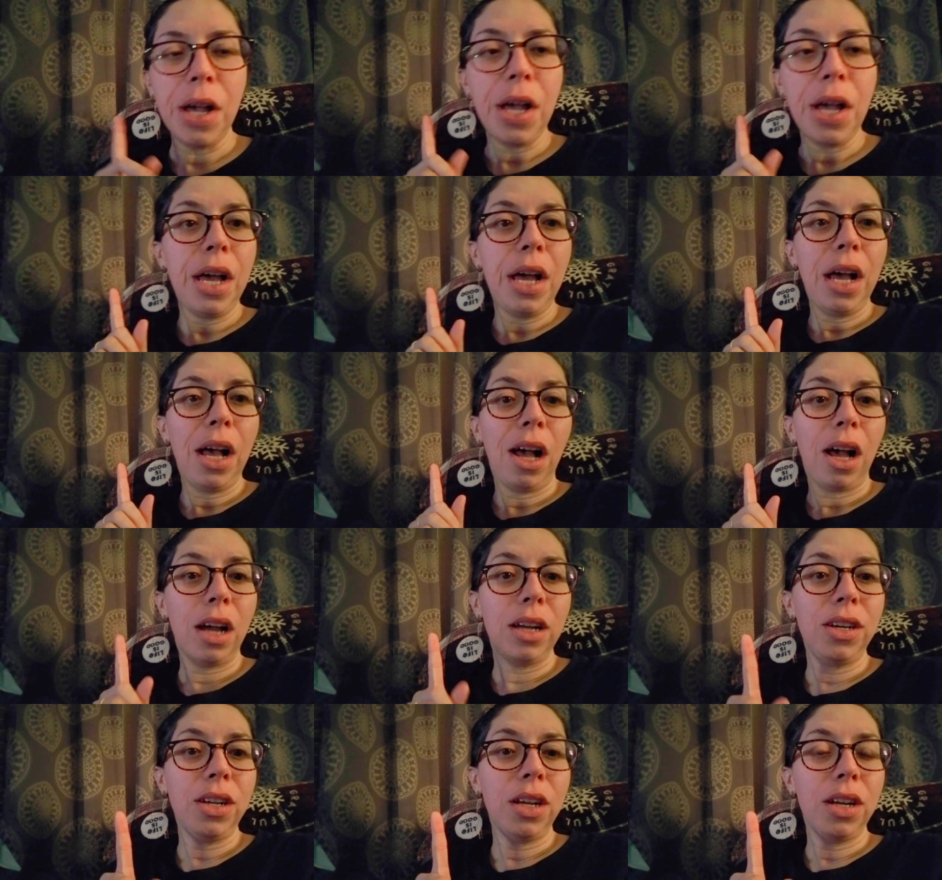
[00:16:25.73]
I
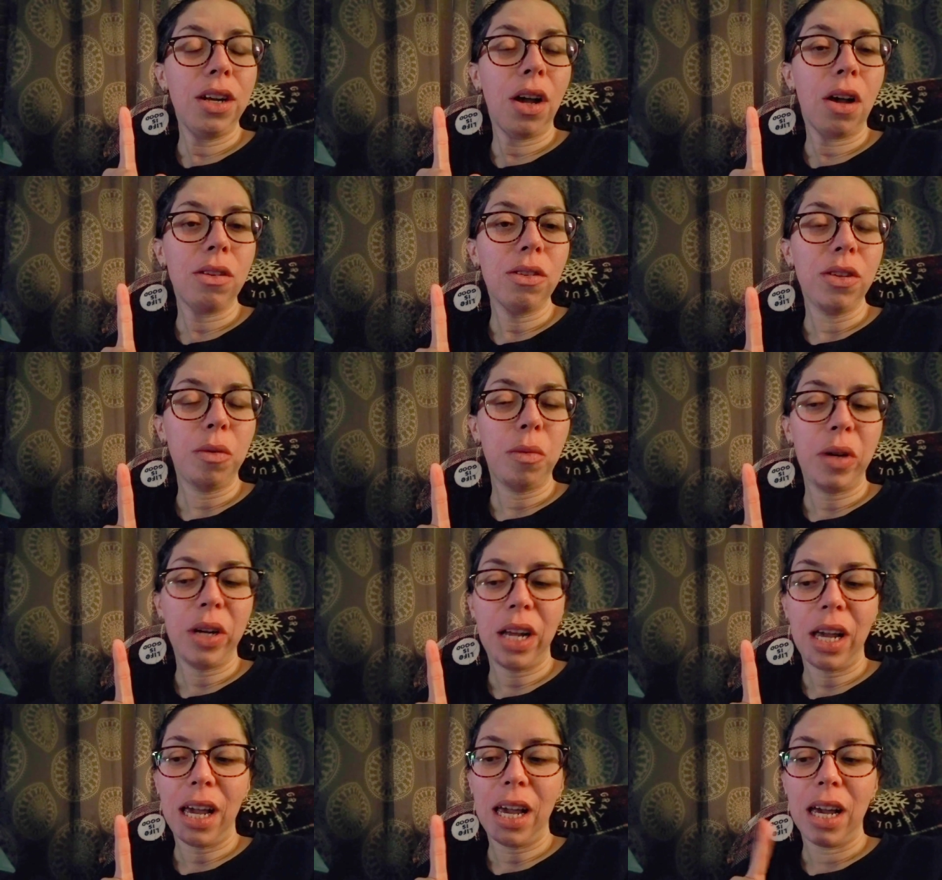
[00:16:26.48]
did also want
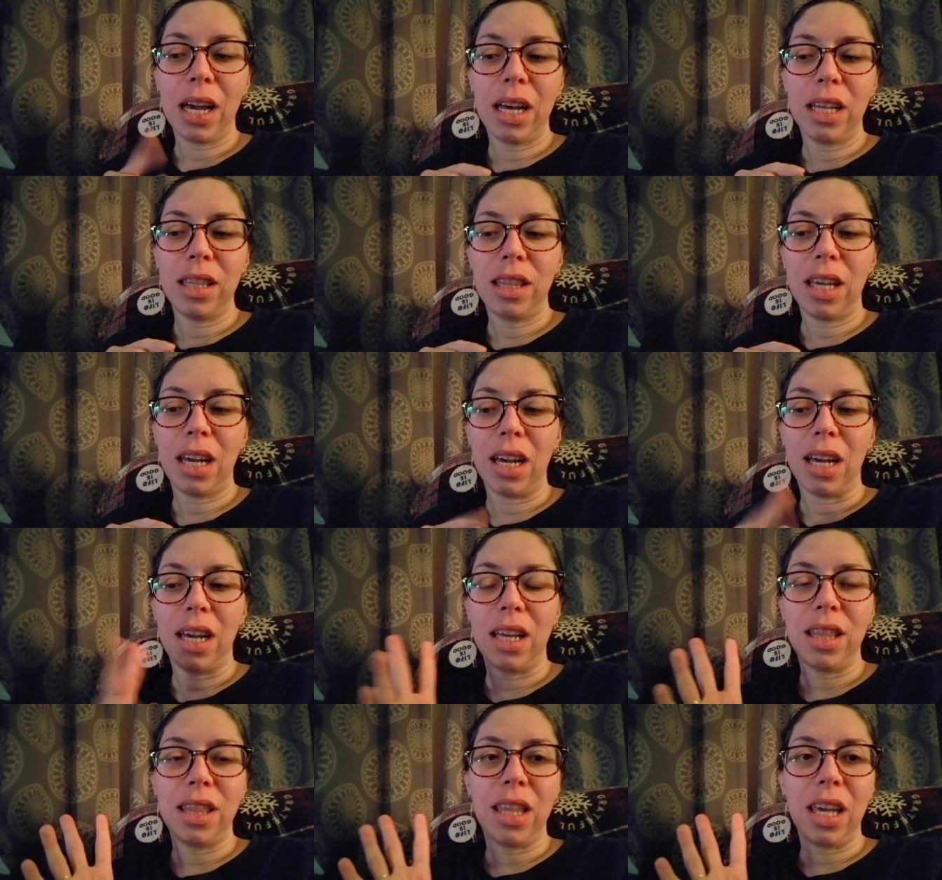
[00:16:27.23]
to add that
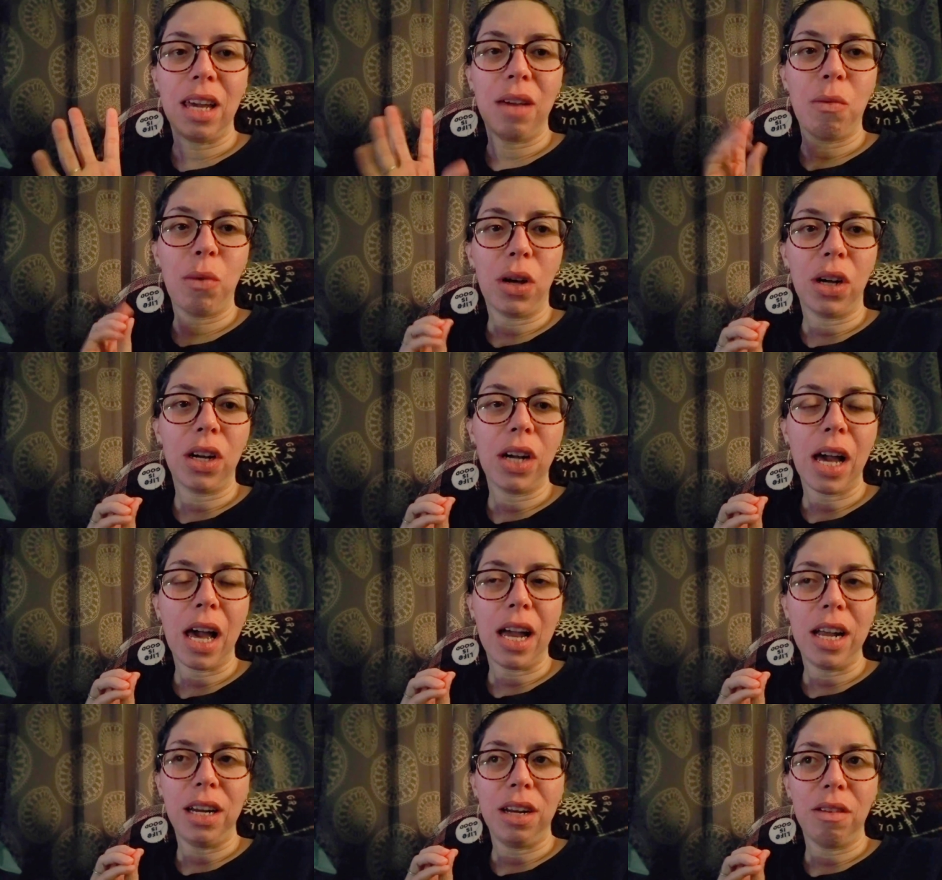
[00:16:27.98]
they were
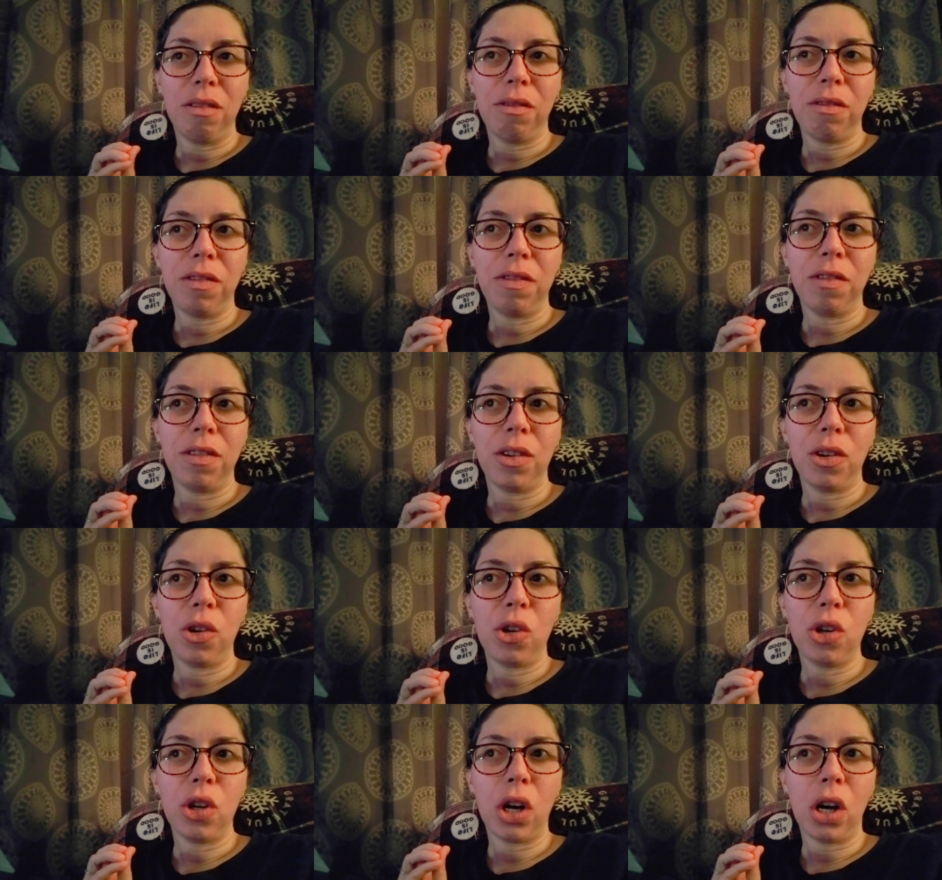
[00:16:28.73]
kind of
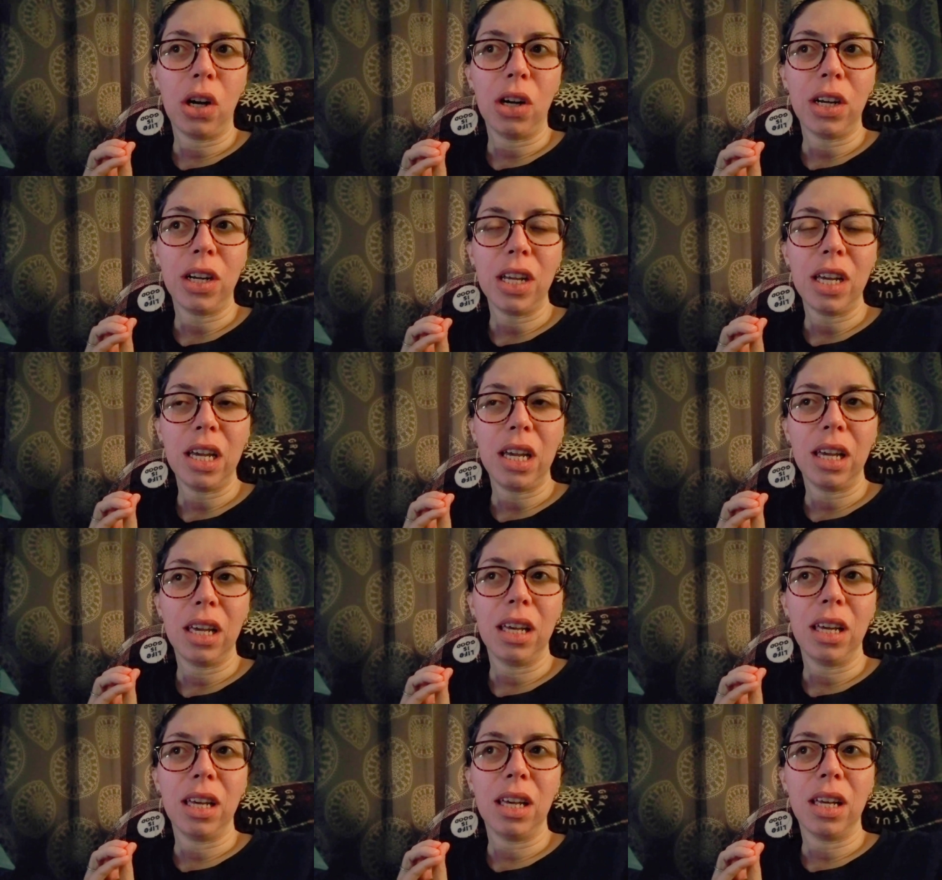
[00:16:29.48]

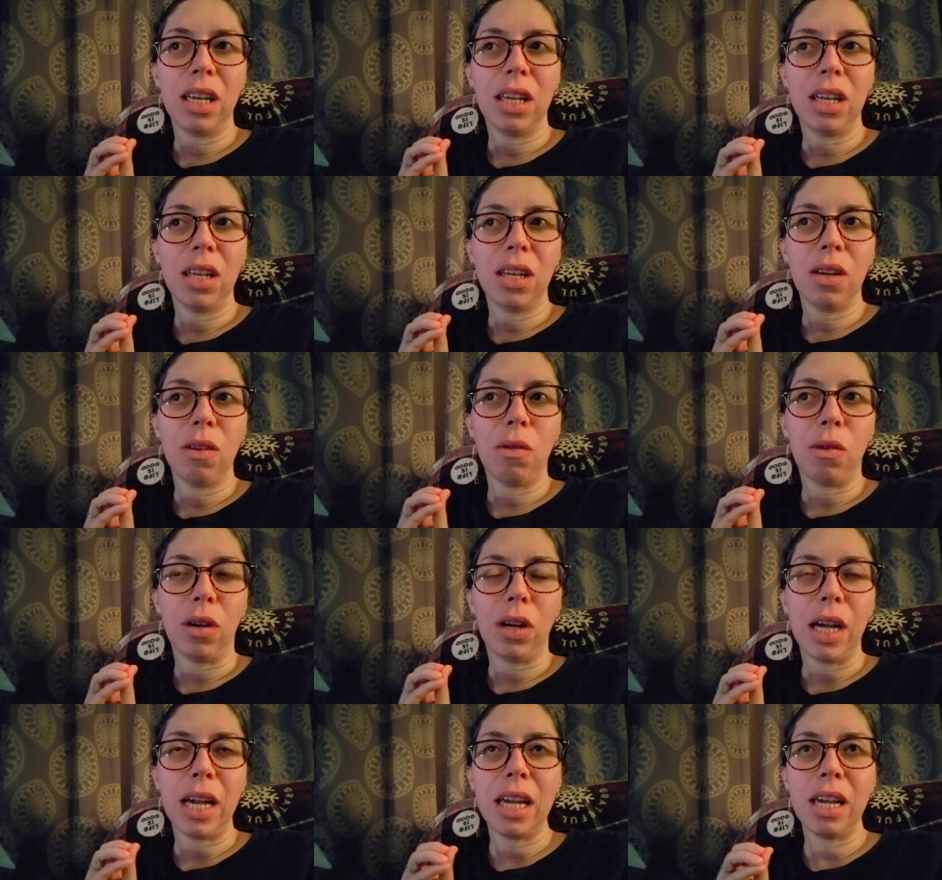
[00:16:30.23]
targeting or
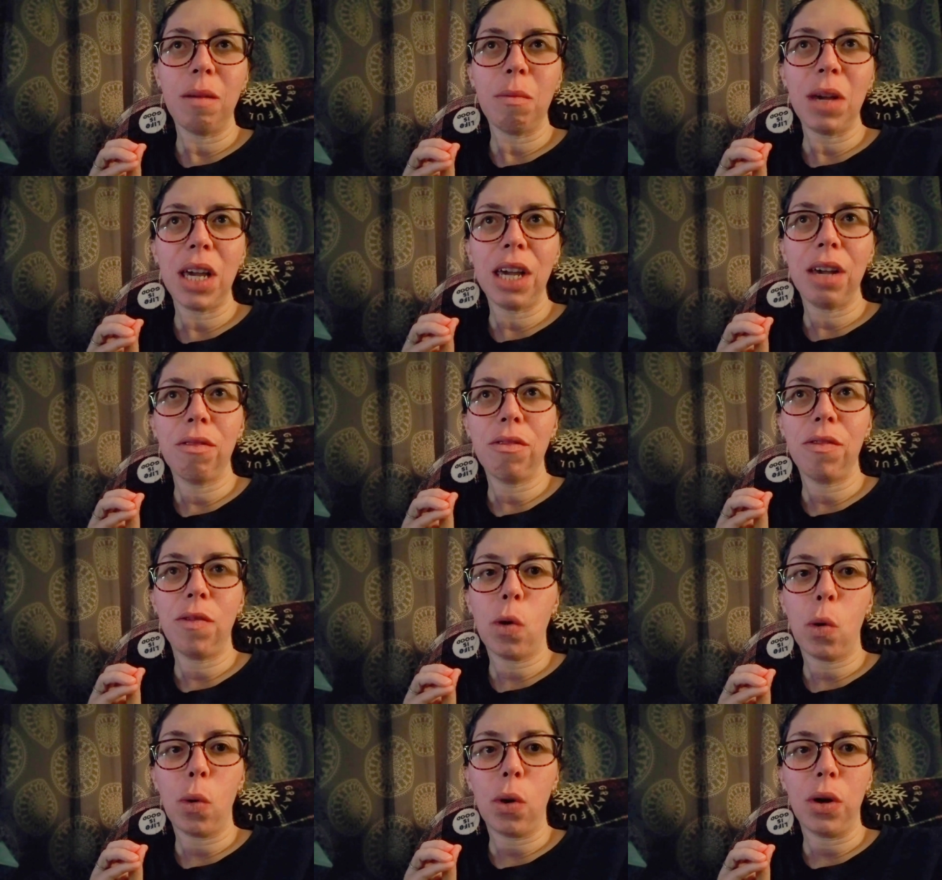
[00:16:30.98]
aiming
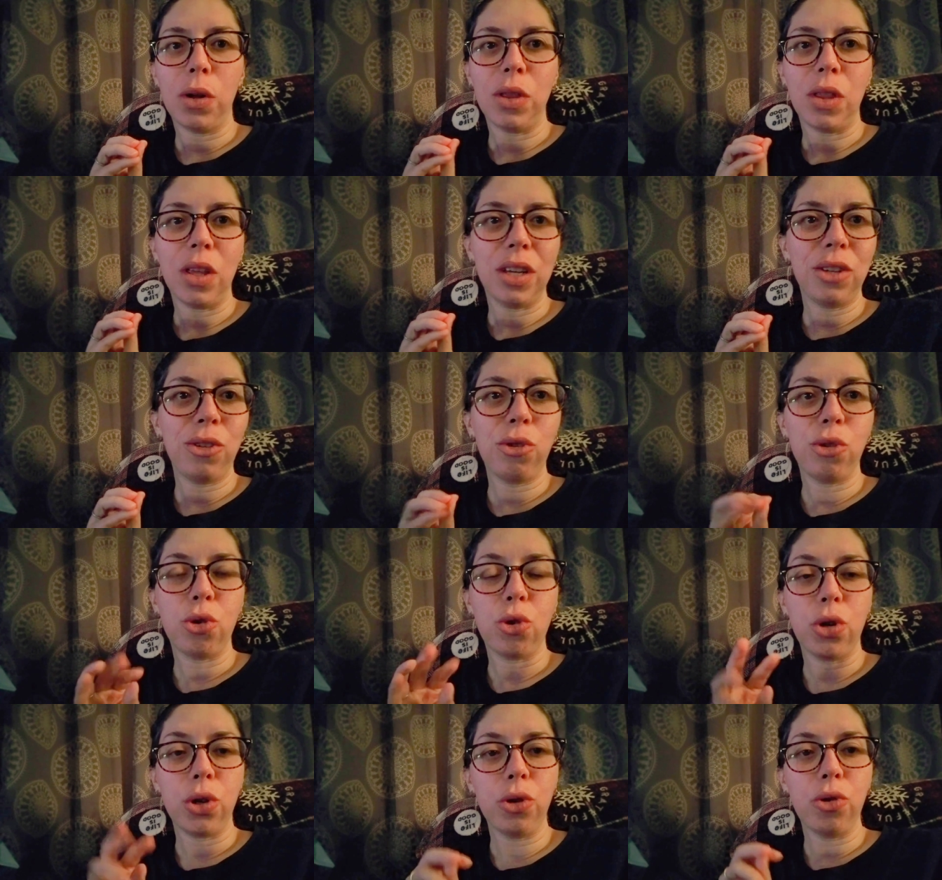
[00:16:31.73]
for this
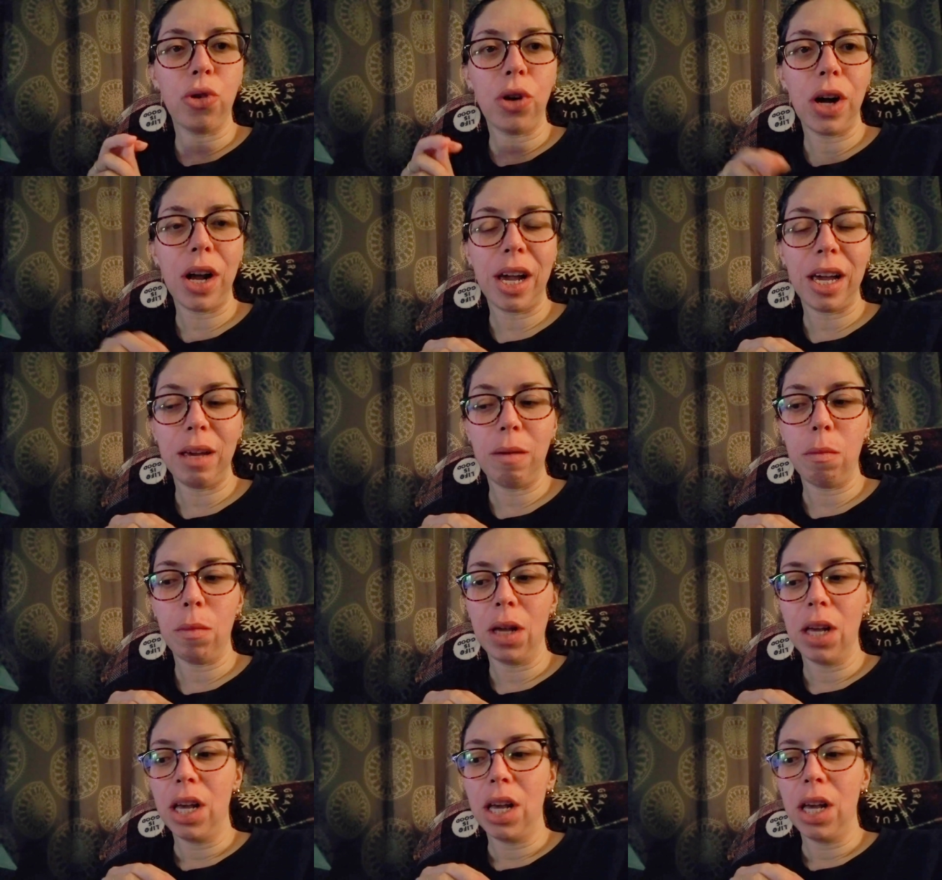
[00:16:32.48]
true crime